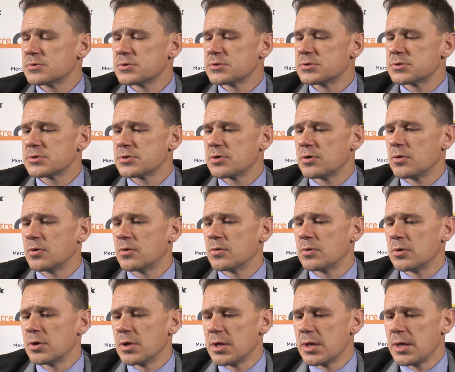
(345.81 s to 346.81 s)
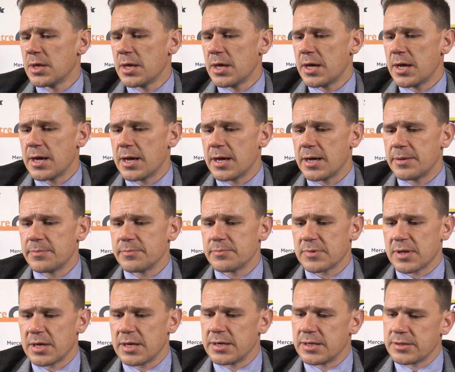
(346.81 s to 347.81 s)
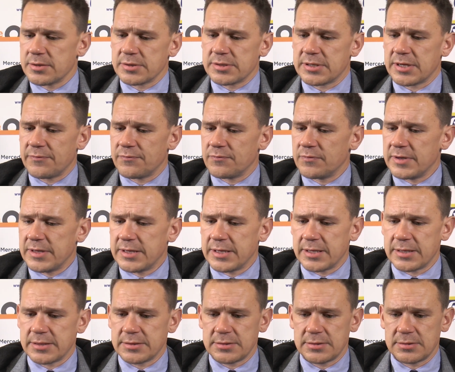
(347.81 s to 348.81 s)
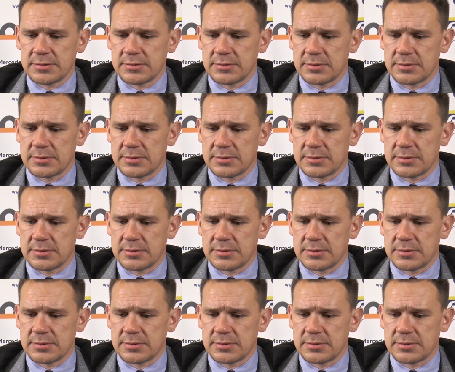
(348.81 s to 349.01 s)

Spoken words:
So another tough weekend.